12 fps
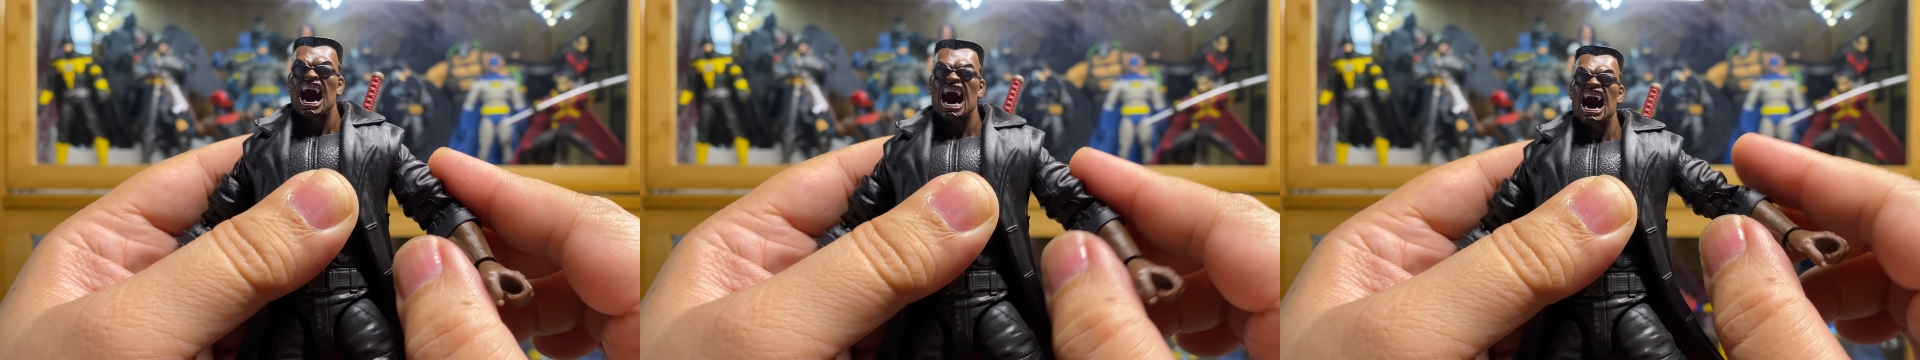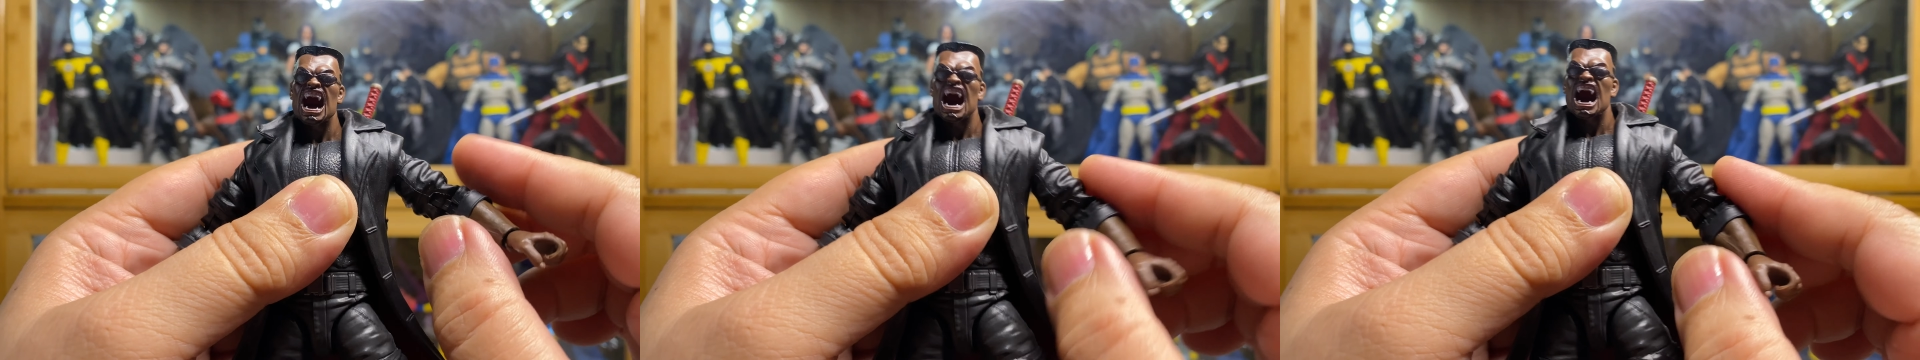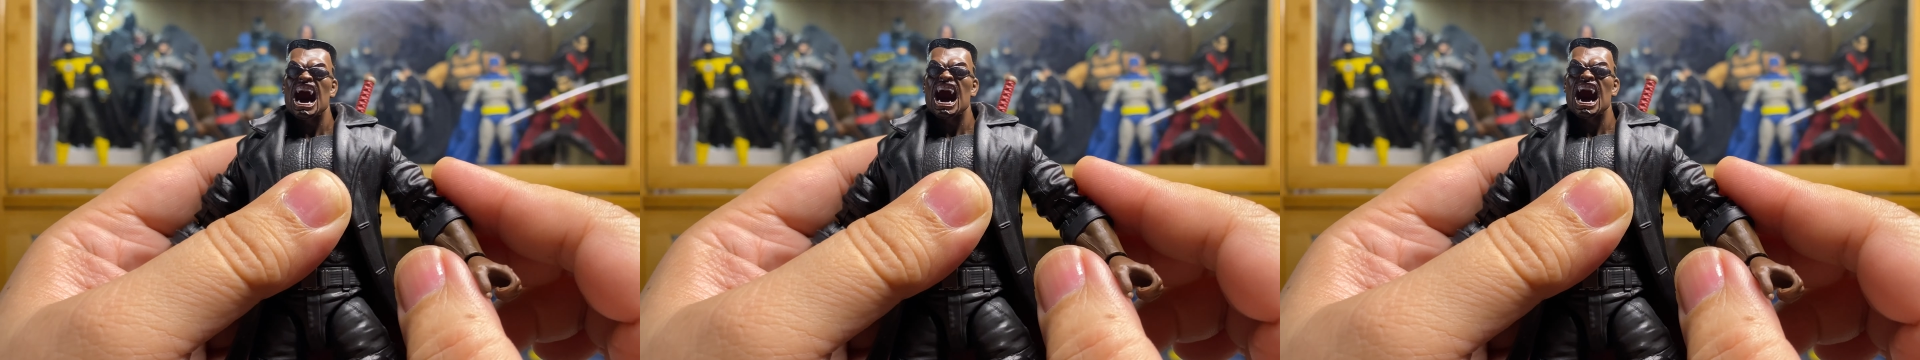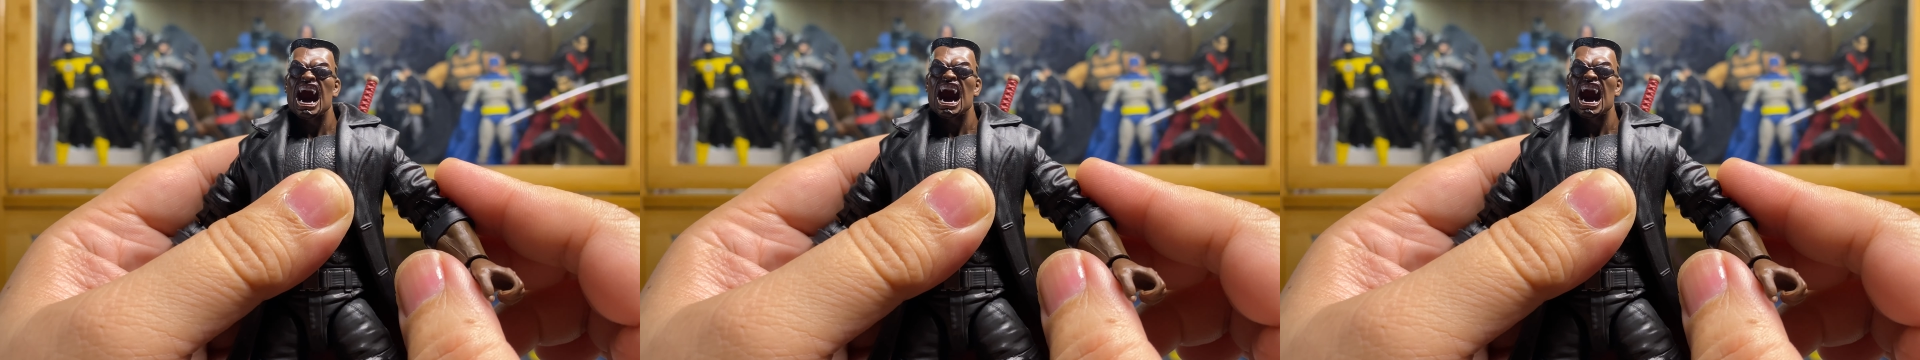like
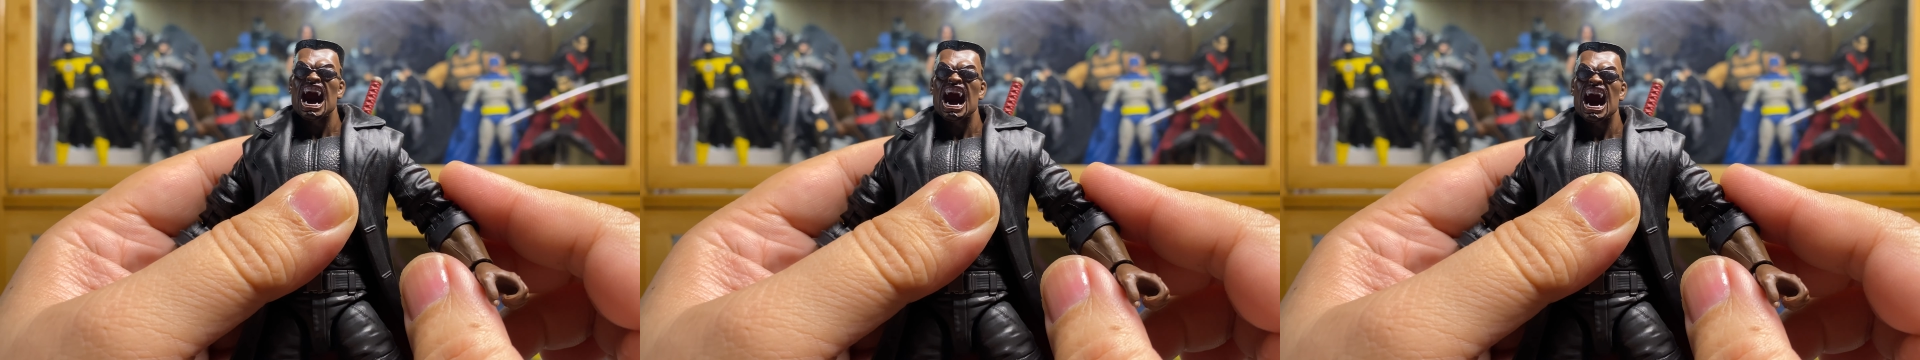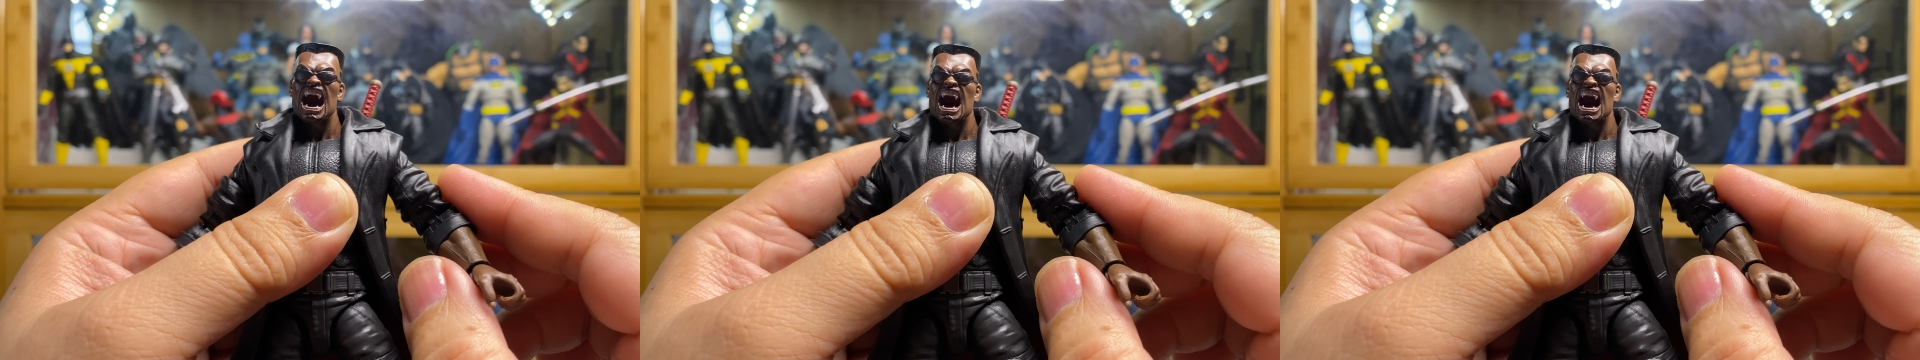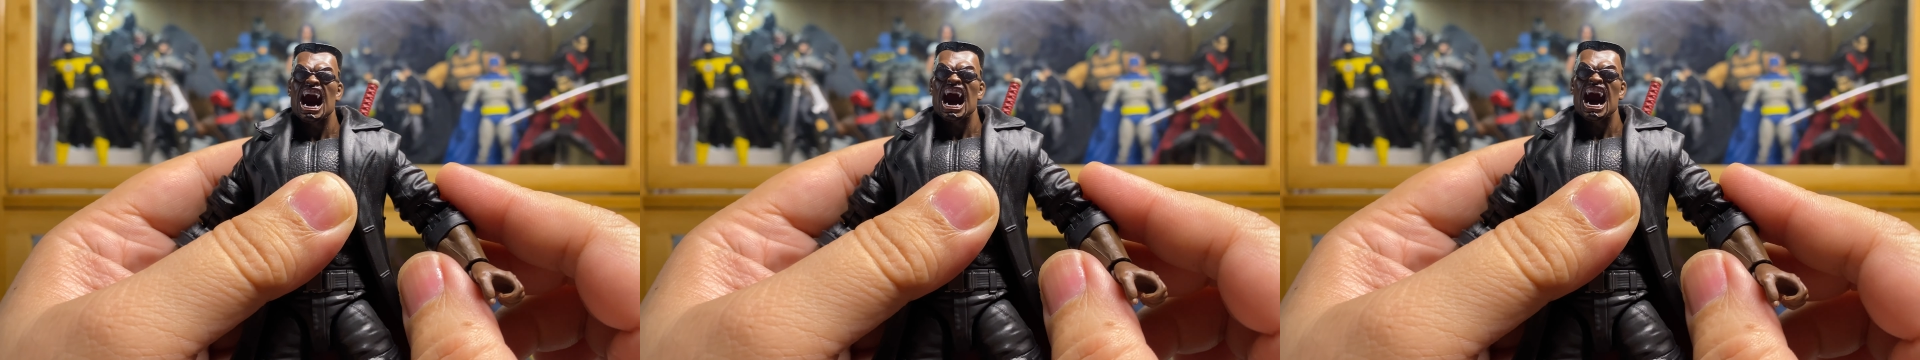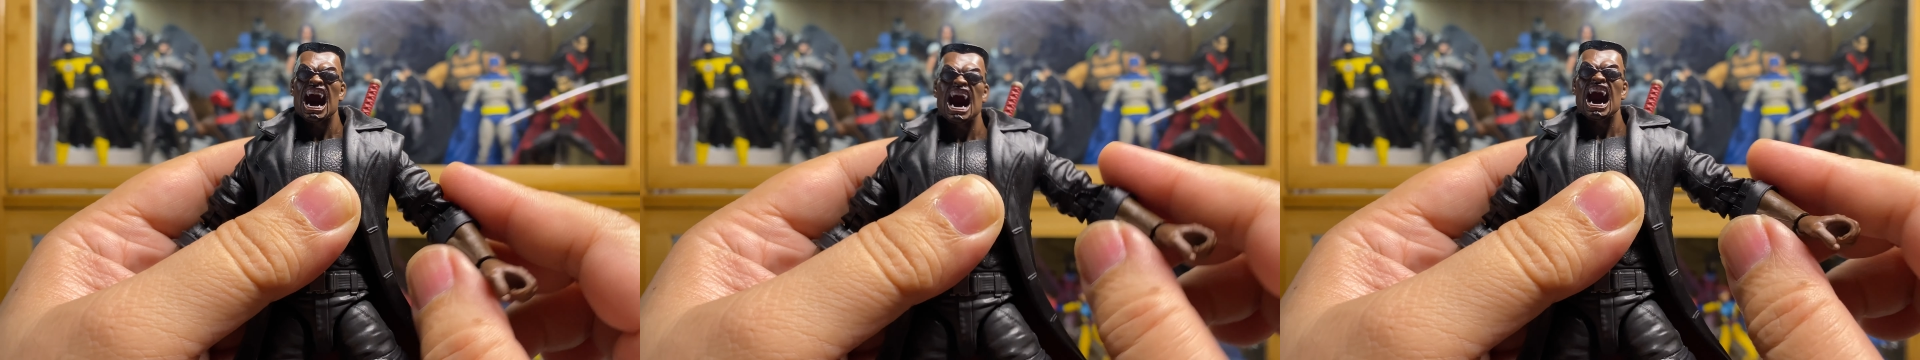they're
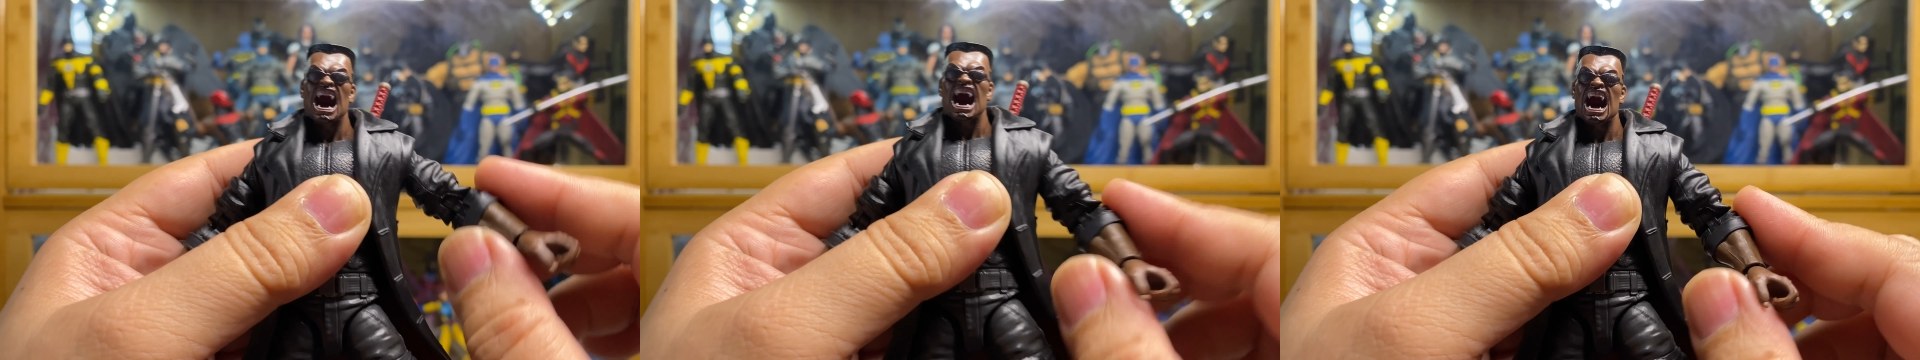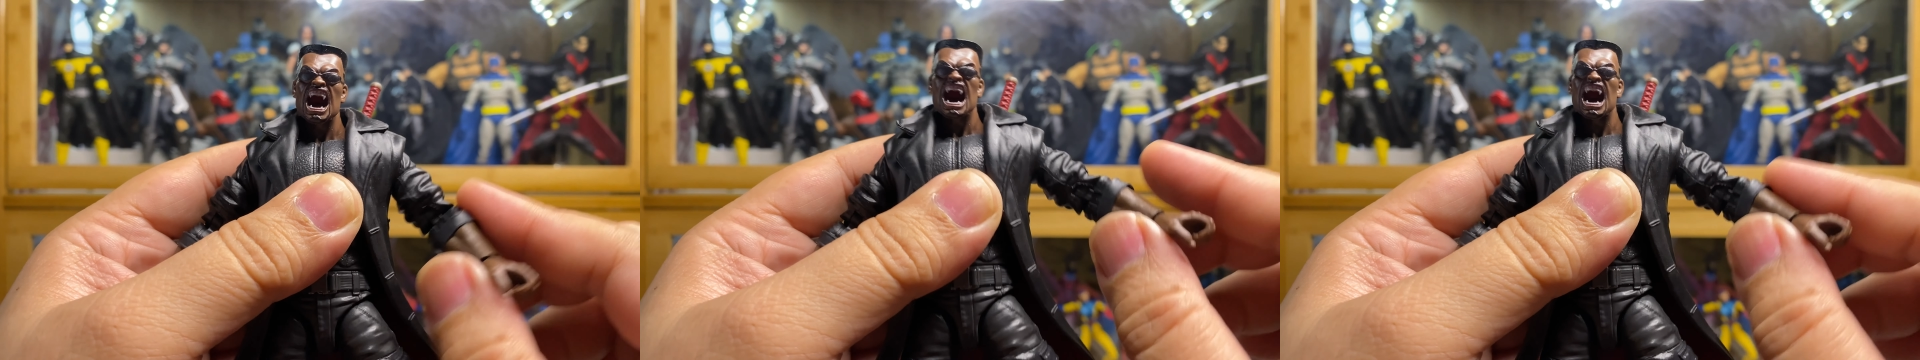stuck